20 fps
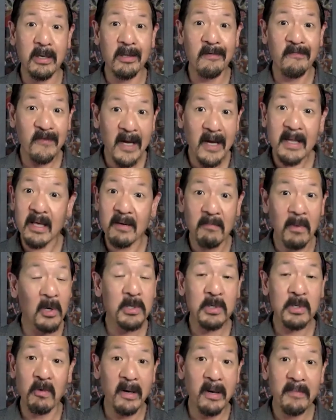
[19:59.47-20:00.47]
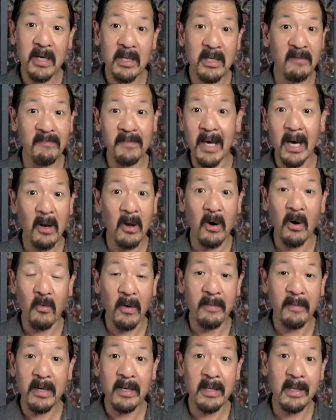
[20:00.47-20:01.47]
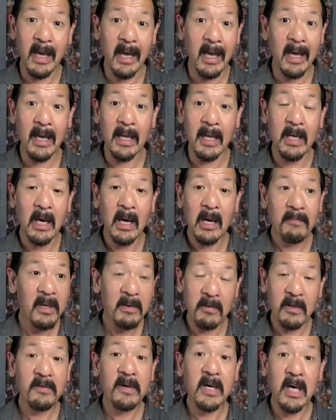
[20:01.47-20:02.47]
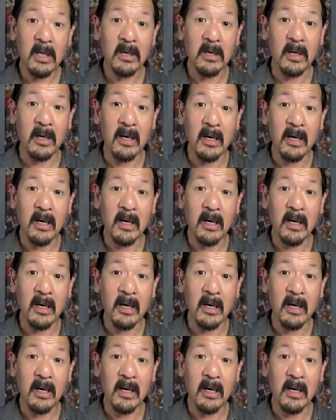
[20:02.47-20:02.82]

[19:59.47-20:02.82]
frankly, most women, if not all women, and people of color."